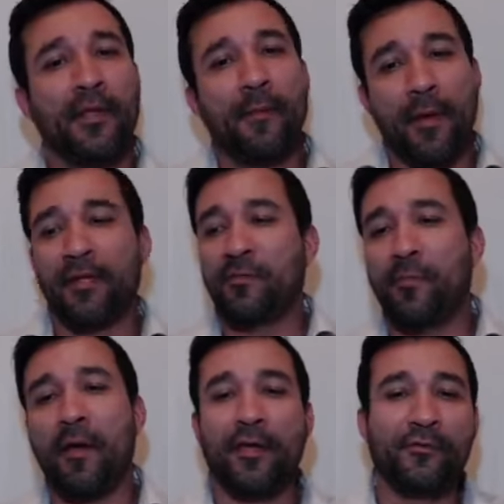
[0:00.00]
My name is
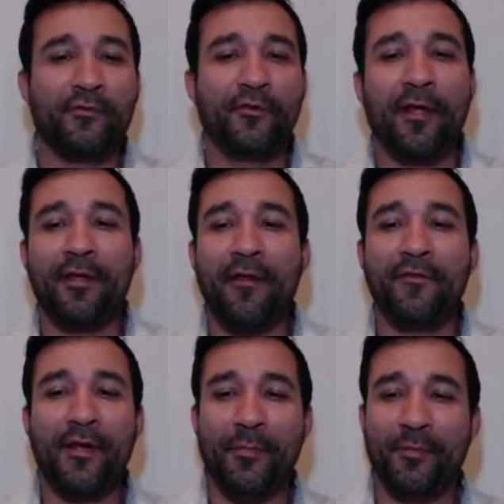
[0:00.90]
Bobby Ozuna. I love
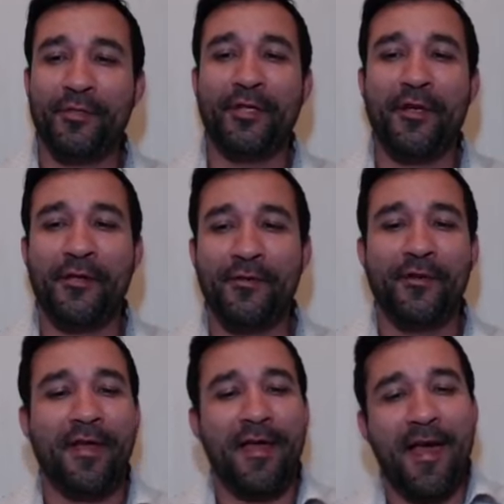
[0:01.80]
you and I appreciate you.
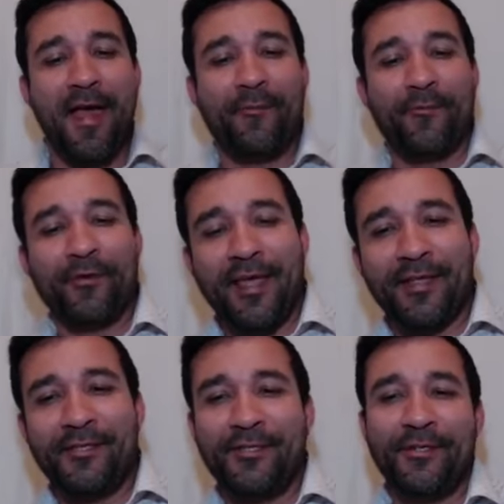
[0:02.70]
I will
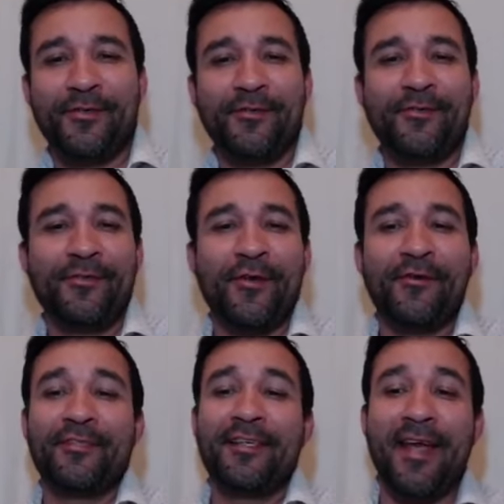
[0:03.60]
catch you
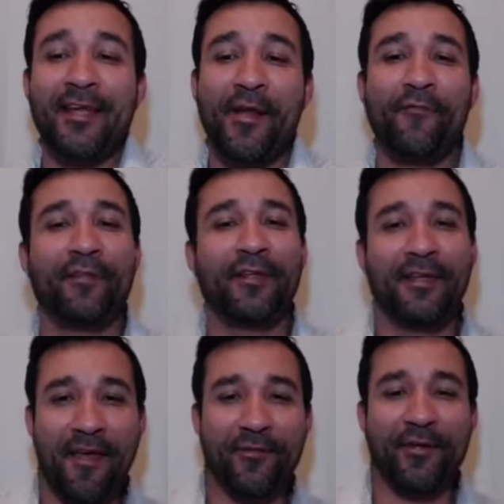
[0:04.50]
Thursday night, hopefully.
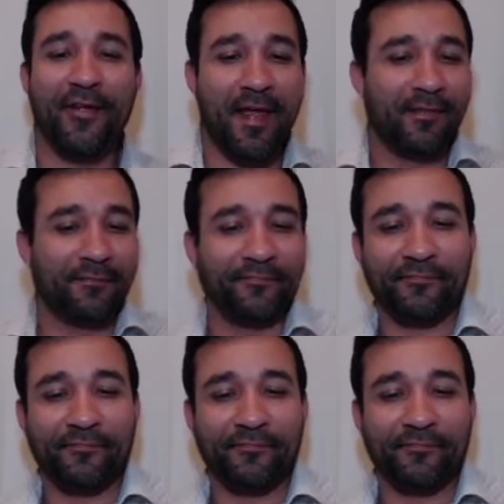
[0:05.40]
Have a good night.